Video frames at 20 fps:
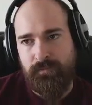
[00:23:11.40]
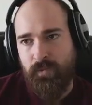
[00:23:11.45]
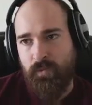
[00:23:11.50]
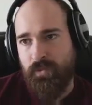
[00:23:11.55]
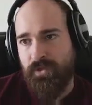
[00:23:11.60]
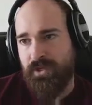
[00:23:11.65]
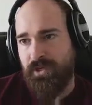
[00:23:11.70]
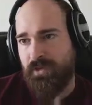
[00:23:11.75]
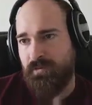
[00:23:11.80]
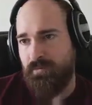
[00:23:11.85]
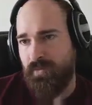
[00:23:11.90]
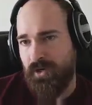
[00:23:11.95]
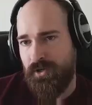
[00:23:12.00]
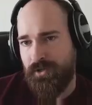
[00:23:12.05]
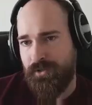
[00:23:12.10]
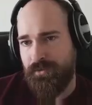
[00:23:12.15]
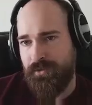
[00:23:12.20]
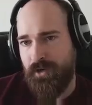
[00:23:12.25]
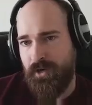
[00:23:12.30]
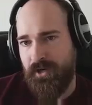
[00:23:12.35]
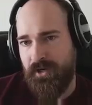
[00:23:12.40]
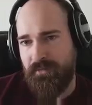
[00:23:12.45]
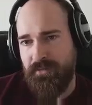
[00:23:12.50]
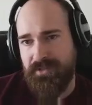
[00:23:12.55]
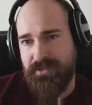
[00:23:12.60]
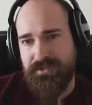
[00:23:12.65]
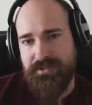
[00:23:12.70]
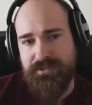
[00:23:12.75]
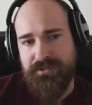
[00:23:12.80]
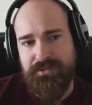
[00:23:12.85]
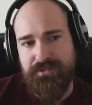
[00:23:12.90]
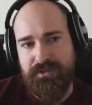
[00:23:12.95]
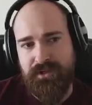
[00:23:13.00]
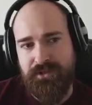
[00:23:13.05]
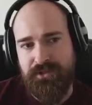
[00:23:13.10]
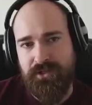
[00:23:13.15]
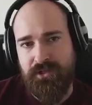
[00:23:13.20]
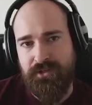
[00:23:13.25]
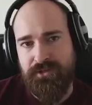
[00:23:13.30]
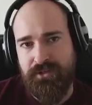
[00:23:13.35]
We could embargo the Ottomans.
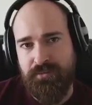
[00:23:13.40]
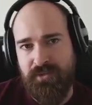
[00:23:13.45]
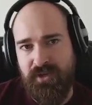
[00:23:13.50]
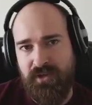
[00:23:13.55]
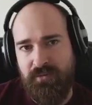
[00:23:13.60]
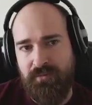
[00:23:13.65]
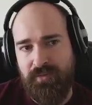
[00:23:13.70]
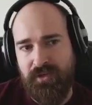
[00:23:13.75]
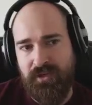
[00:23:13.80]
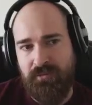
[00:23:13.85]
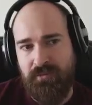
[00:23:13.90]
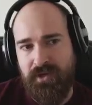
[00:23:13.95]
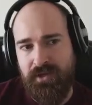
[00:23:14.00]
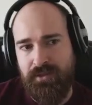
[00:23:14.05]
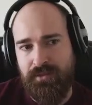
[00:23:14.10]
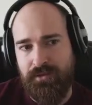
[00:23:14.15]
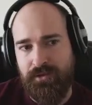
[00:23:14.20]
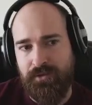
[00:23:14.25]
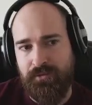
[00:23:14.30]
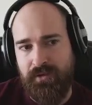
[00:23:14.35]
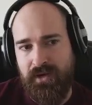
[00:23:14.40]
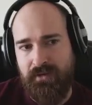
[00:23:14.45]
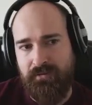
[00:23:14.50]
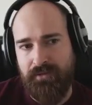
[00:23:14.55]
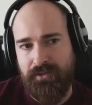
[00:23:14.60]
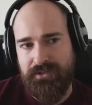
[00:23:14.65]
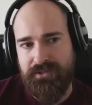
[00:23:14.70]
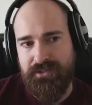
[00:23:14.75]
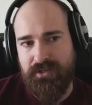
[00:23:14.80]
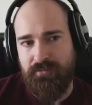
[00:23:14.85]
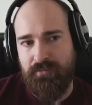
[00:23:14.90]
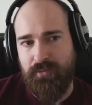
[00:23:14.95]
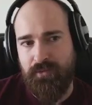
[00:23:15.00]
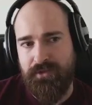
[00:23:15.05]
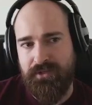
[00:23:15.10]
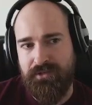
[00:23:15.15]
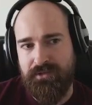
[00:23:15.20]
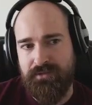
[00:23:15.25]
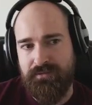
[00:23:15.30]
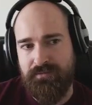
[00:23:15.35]
I should also probably pick my third rival at some
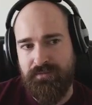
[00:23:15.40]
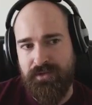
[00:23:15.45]
point.